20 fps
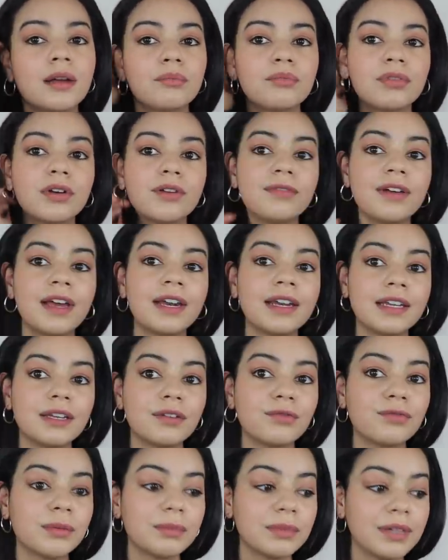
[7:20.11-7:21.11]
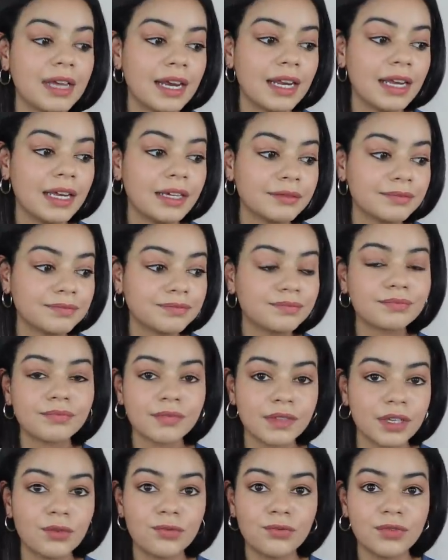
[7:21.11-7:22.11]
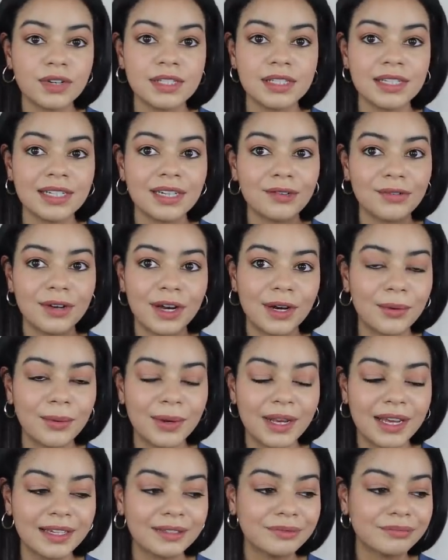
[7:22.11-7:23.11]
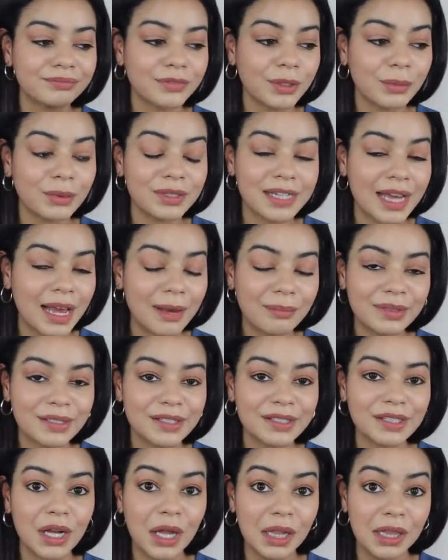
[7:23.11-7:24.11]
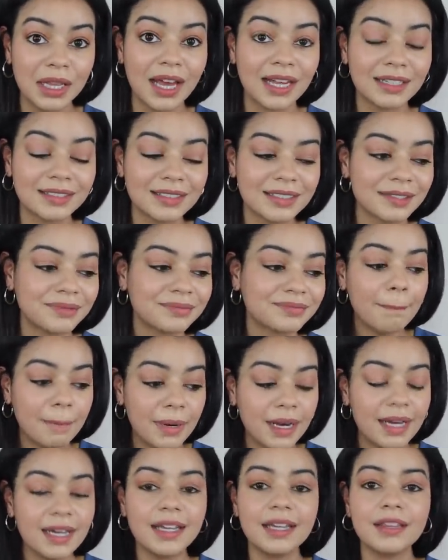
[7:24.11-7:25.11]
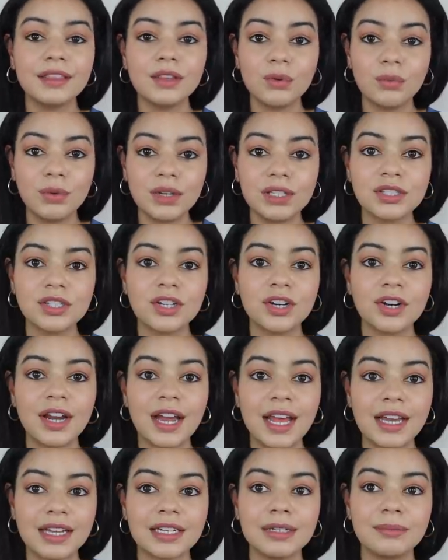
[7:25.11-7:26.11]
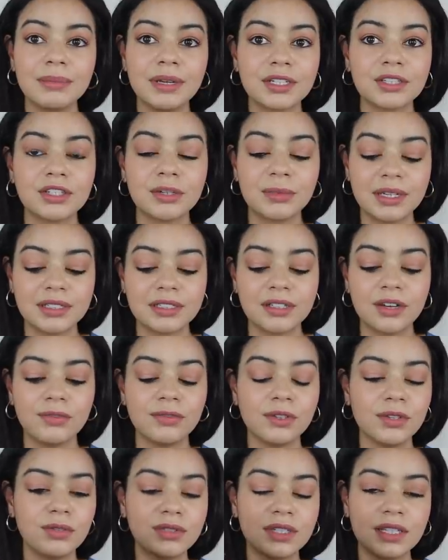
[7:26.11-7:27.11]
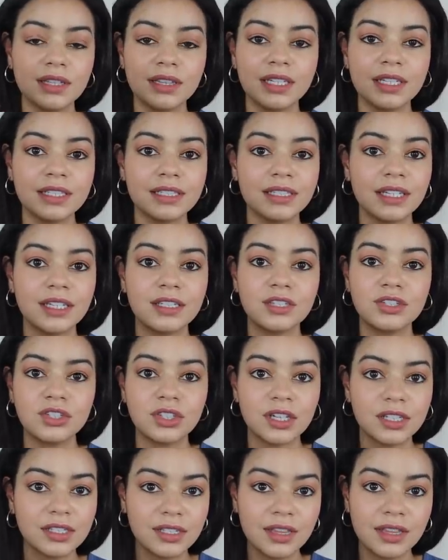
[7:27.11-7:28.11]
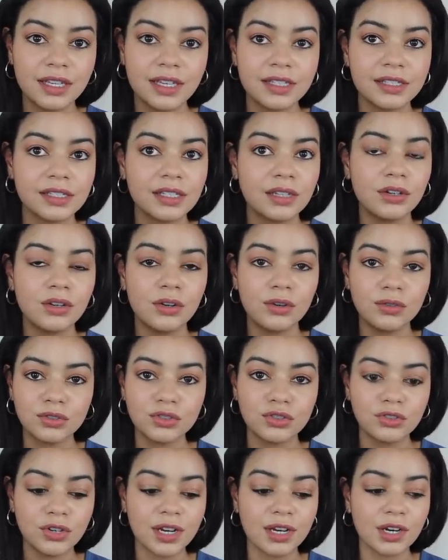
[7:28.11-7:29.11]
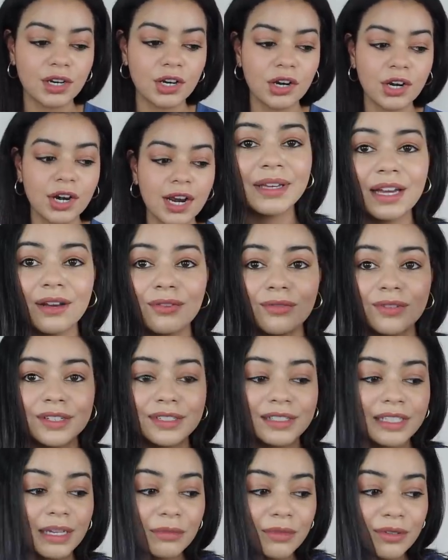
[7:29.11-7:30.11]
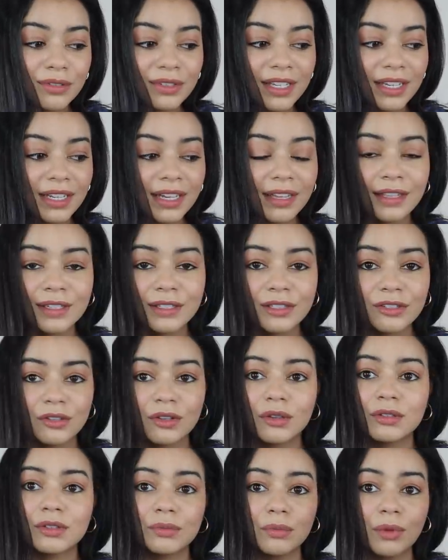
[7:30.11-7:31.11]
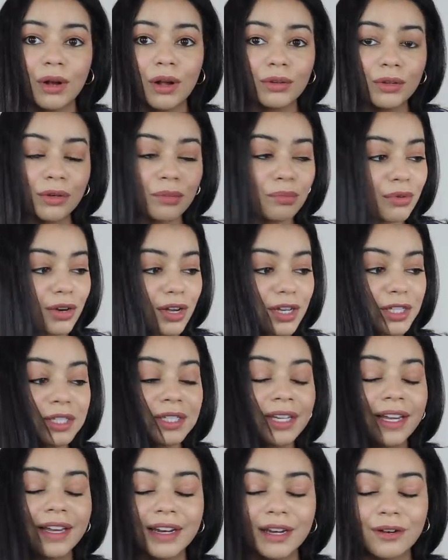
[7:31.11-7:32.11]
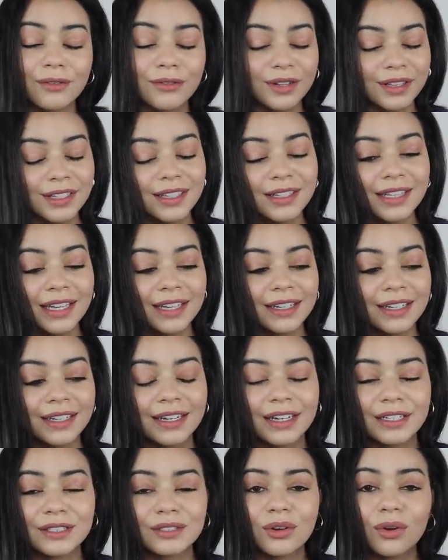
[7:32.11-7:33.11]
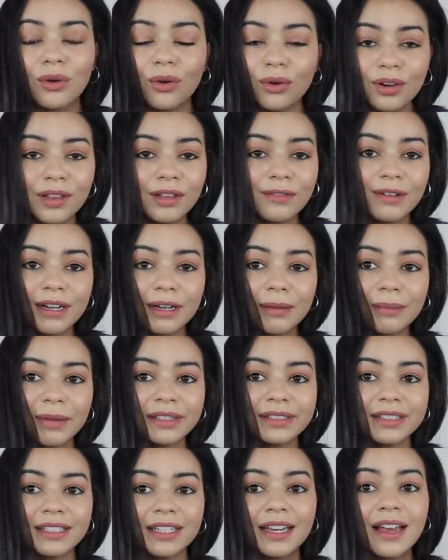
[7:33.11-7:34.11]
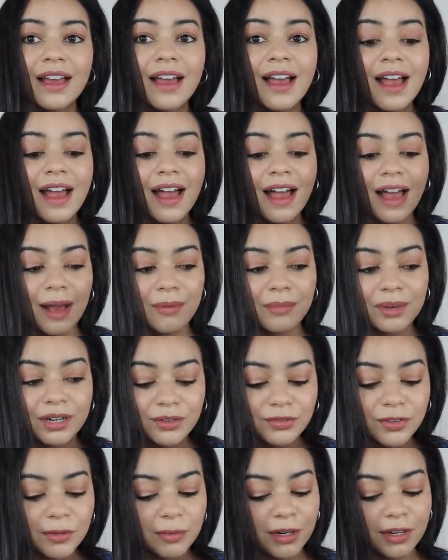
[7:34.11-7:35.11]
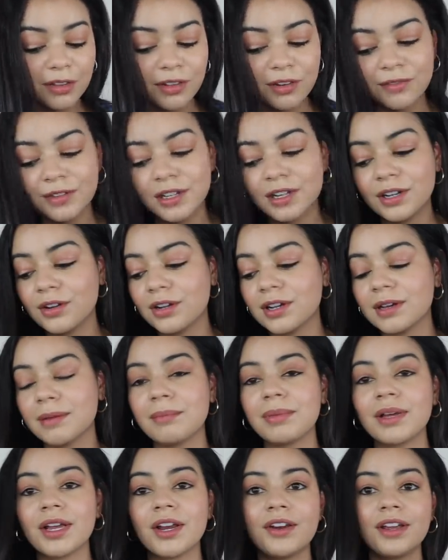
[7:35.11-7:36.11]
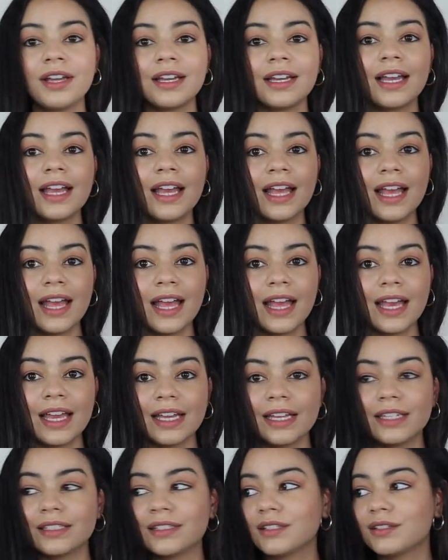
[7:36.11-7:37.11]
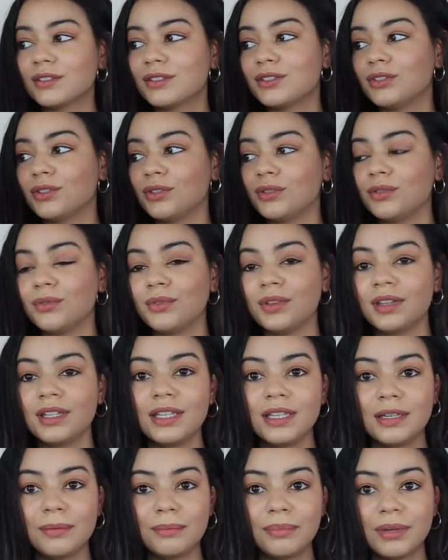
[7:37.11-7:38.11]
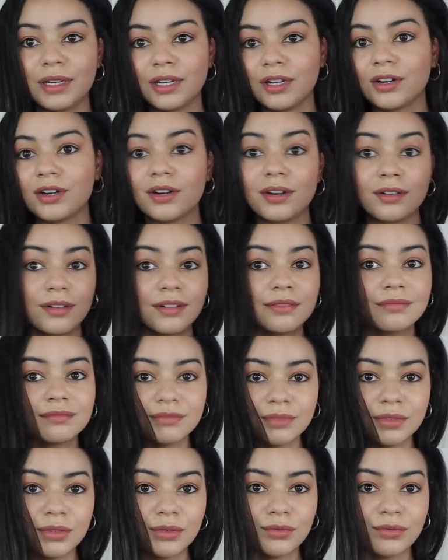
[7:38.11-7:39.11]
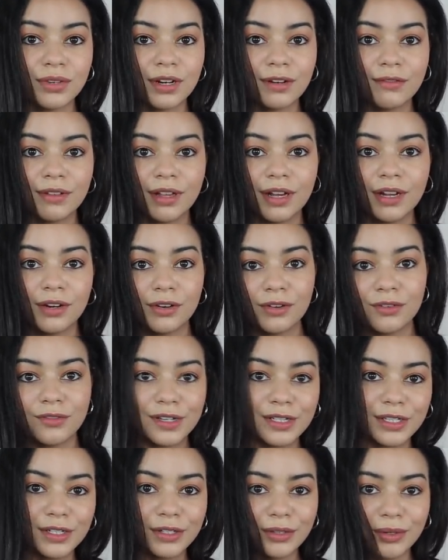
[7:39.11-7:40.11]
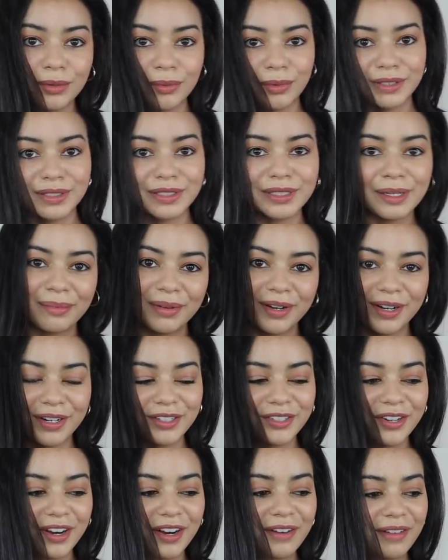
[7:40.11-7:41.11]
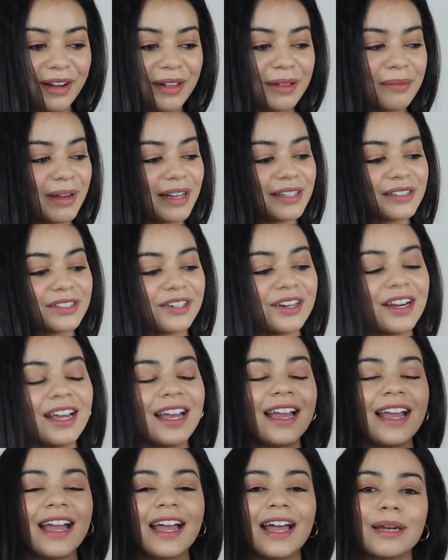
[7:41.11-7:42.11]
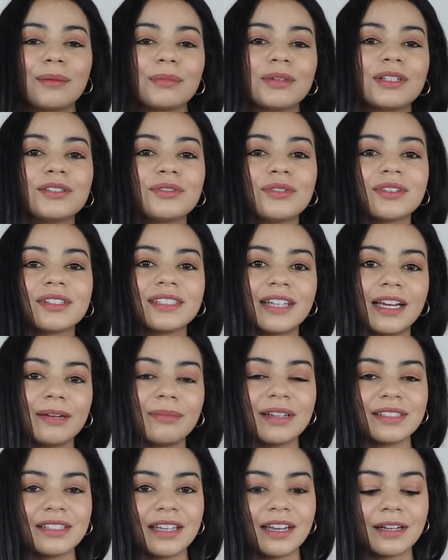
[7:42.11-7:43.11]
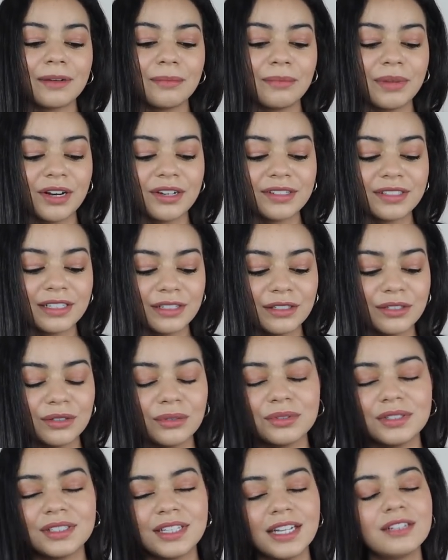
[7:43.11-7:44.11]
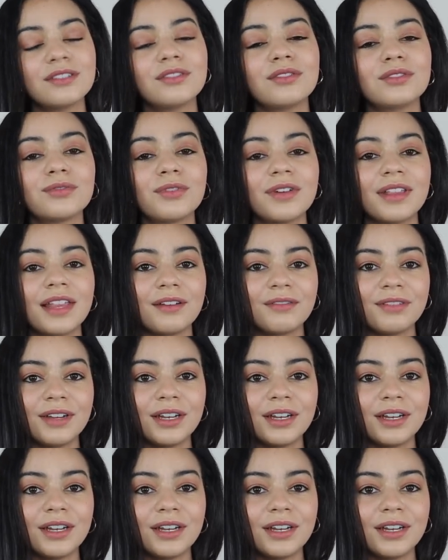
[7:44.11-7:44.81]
prevent it from getting frizzy right away which happens a lot but in the winter i can picture myself using this and just this no straightener but yeah first time using this smaller brush and i really like it i totally recommend it i'm gonna film another video comparing it to the bigger Revlon original one-step hair dry and volumizer and I'm going to do a side-by-side -side comparison so stay tuned for that